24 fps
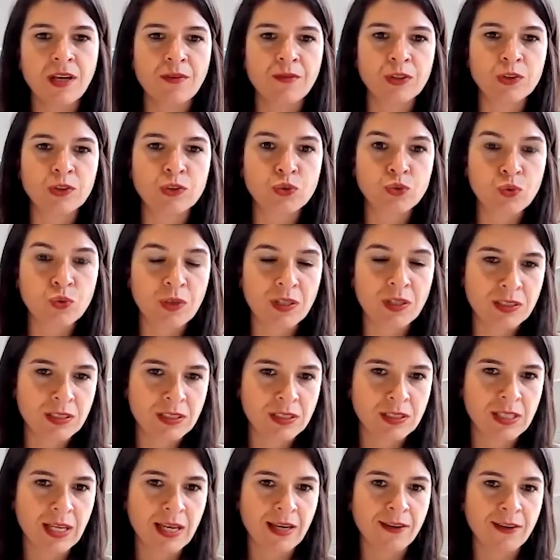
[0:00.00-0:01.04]
They want to sue a
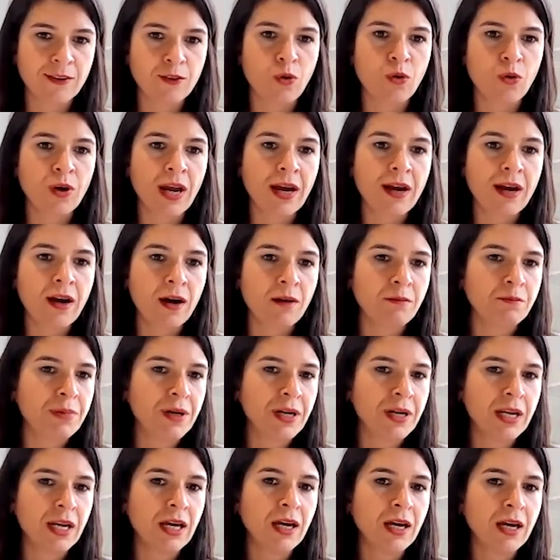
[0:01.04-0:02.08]
state or a
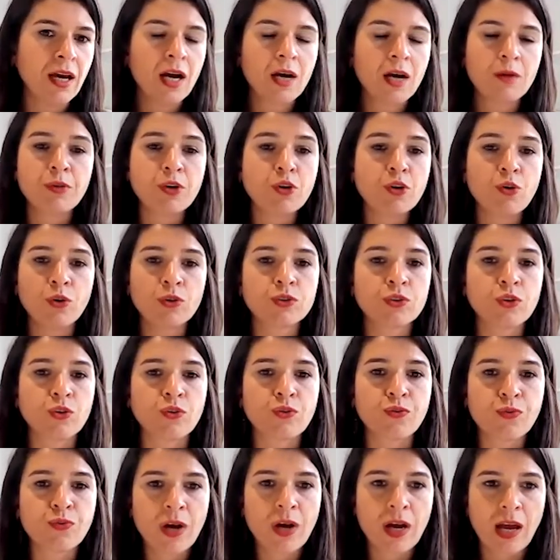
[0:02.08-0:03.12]
company because
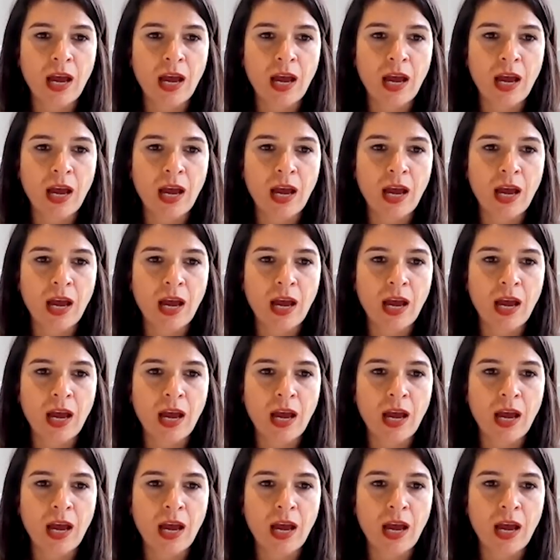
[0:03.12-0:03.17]
of